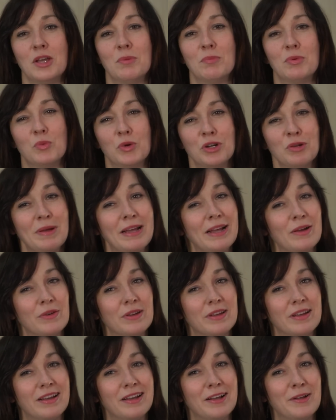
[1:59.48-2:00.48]
But what
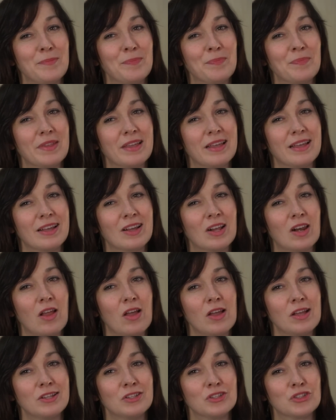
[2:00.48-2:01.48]
about a
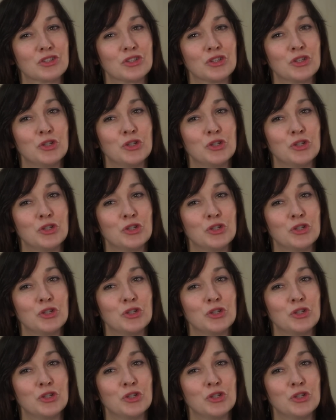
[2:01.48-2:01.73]
client